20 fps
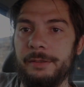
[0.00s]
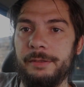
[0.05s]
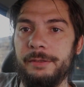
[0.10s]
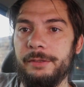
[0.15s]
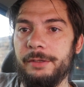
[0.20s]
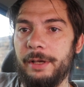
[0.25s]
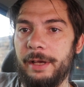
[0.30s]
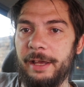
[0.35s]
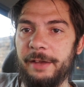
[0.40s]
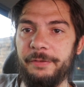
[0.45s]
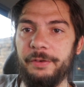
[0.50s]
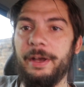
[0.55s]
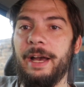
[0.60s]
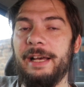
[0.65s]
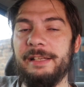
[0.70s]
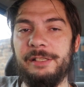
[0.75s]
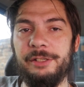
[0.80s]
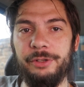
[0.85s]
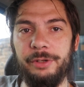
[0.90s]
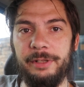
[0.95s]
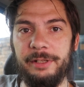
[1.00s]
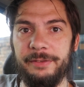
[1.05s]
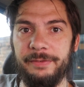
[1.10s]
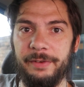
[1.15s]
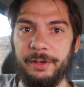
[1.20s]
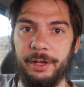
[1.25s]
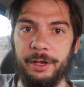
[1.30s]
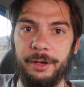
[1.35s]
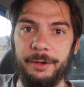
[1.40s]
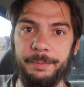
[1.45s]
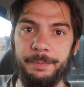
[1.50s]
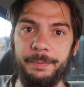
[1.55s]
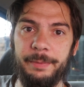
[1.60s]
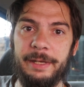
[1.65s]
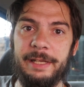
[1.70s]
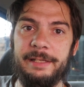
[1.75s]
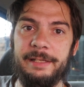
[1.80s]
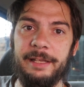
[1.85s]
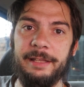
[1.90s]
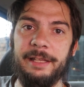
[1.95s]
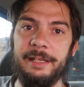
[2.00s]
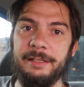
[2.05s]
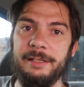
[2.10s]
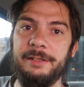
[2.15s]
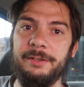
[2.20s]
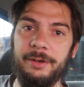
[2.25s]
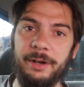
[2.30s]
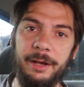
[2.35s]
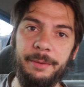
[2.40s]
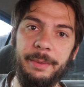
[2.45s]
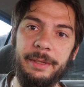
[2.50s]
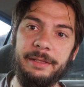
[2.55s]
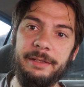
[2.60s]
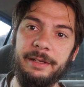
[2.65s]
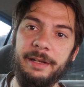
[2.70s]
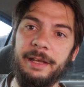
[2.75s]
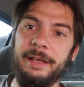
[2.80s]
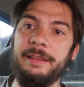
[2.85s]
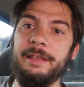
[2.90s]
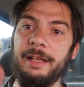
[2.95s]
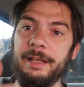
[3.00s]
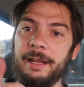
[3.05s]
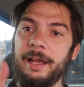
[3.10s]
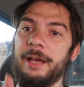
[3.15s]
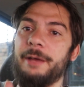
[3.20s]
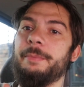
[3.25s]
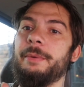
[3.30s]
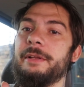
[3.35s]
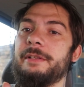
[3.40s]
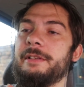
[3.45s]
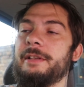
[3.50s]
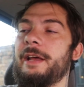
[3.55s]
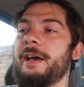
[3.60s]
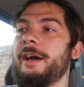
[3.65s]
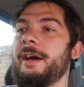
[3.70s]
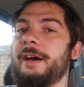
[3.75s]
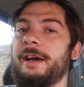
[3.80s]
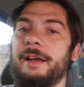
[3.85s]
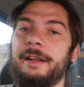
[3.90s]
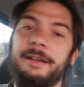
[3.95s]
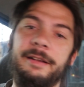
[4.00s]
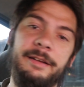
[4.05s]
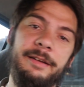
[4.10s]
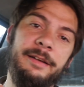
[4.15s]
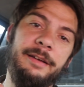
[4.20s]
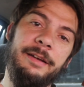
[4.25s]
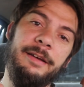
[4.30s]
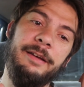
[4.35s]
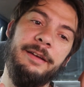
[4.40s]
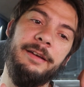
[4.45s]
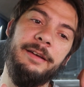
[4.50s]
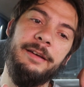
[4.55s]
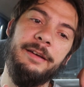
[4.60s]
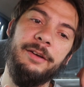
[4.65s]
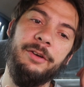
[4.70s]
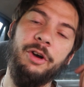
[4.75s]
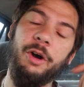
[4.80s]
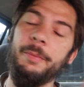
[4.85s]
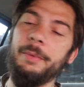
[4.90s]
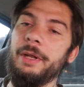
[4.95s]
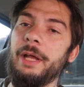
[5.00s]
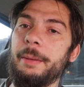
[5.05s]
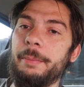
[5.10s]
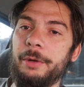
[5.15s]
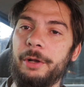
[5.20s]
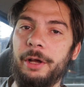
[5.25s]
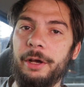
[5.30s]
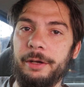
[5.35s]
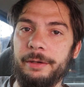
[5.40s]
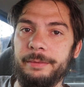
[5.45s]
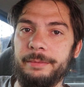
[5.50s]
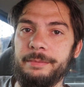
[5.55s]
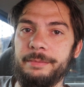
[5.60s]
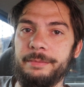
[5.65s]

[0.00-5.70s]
So if you guys enjoyed this video, please hit that subscribe button, hit that like button, and comment down below.